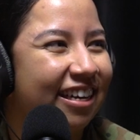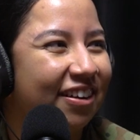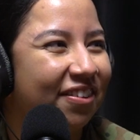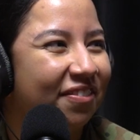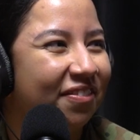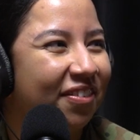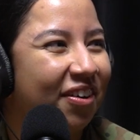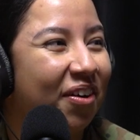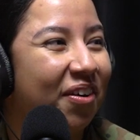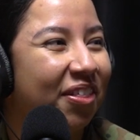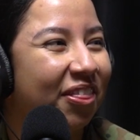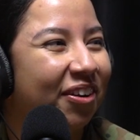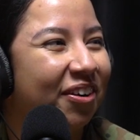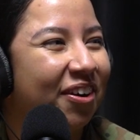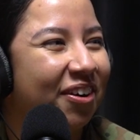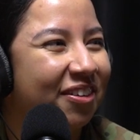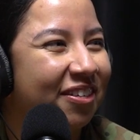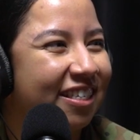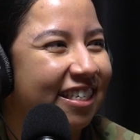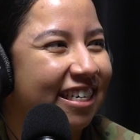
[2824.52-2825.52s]
of going through
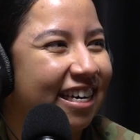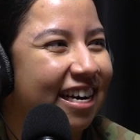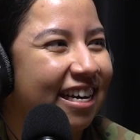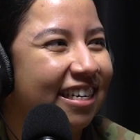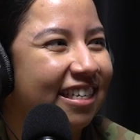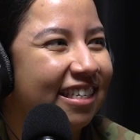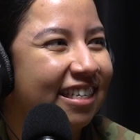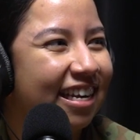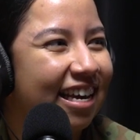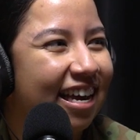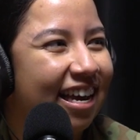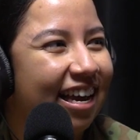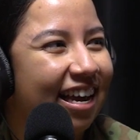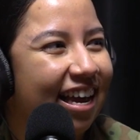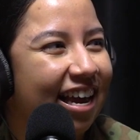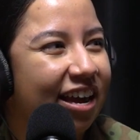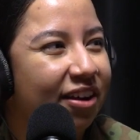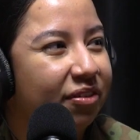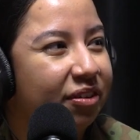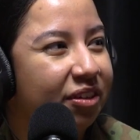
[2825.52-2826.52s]
OCS,
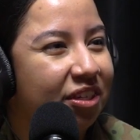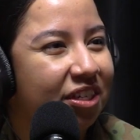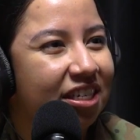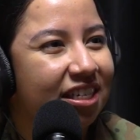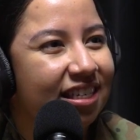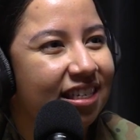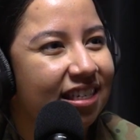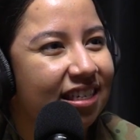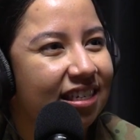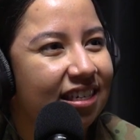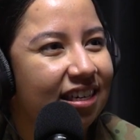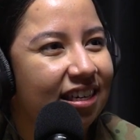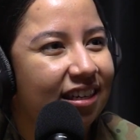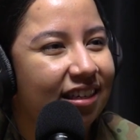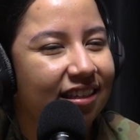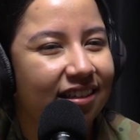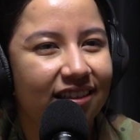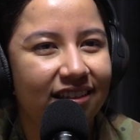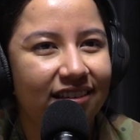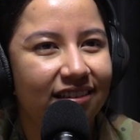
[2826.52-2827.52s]
it was just
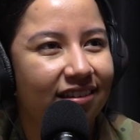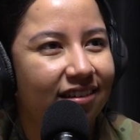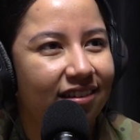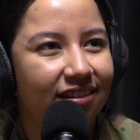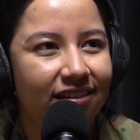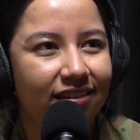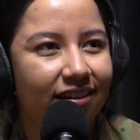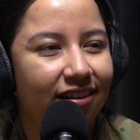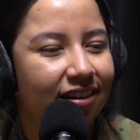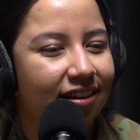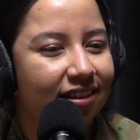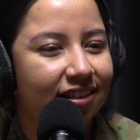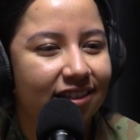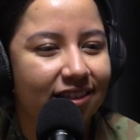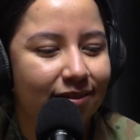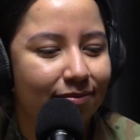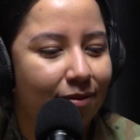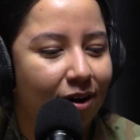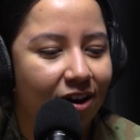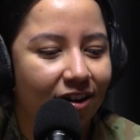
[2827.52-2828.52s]
a
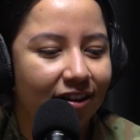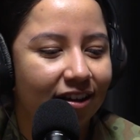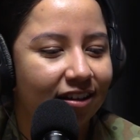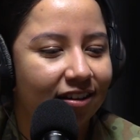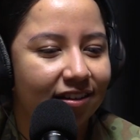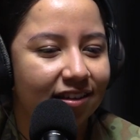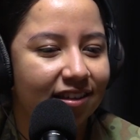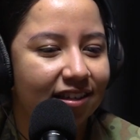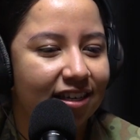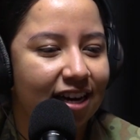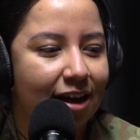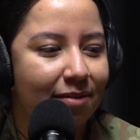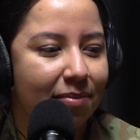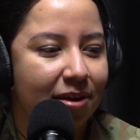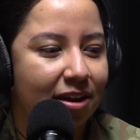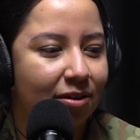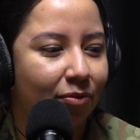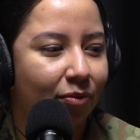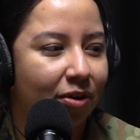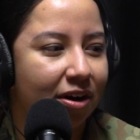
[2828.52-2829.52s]
small little step
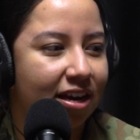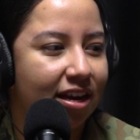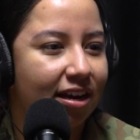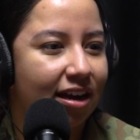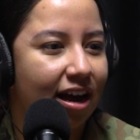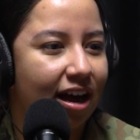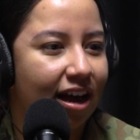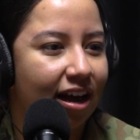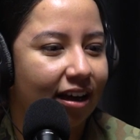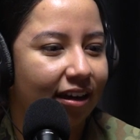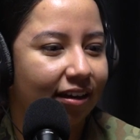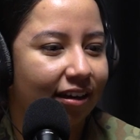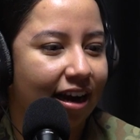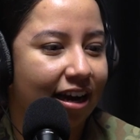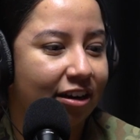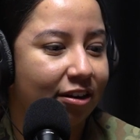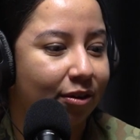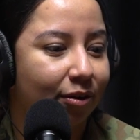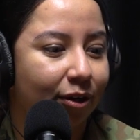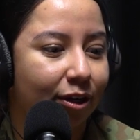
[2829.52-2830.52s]
in what
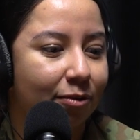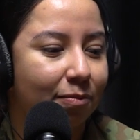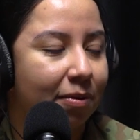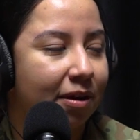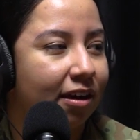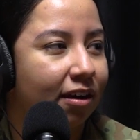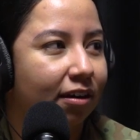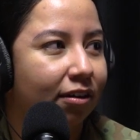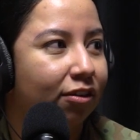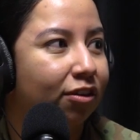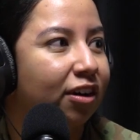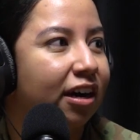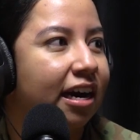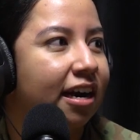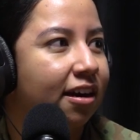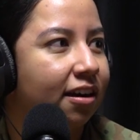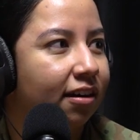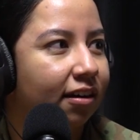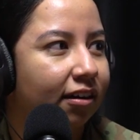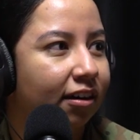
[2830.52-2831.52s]
I knew could be a
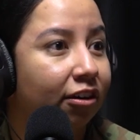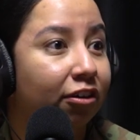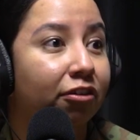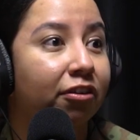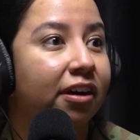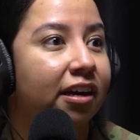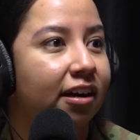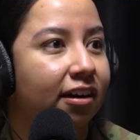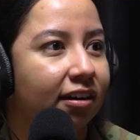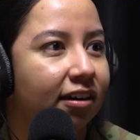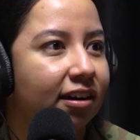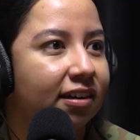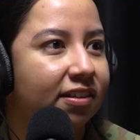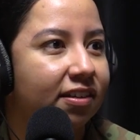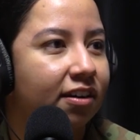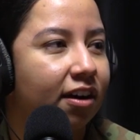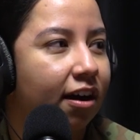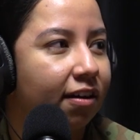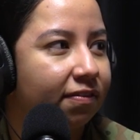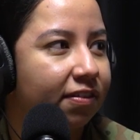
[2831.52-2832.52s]
great career as
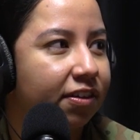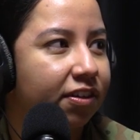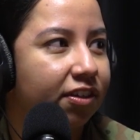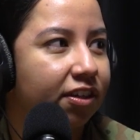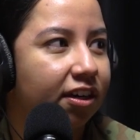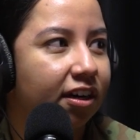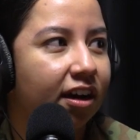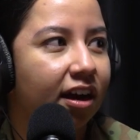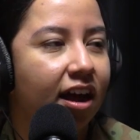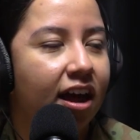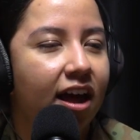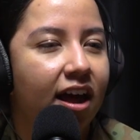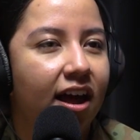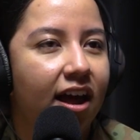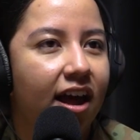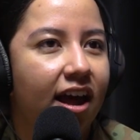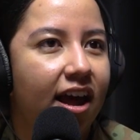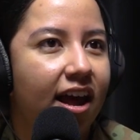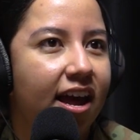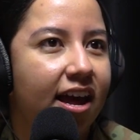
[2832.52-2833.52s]
an officer.
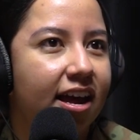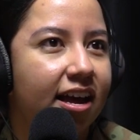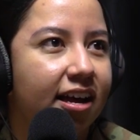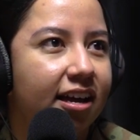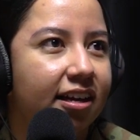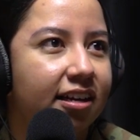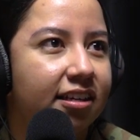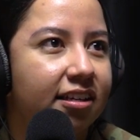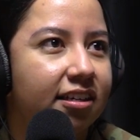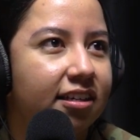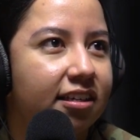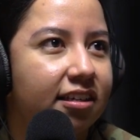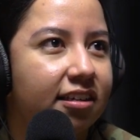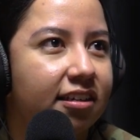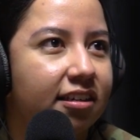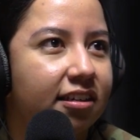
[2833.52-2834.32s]
And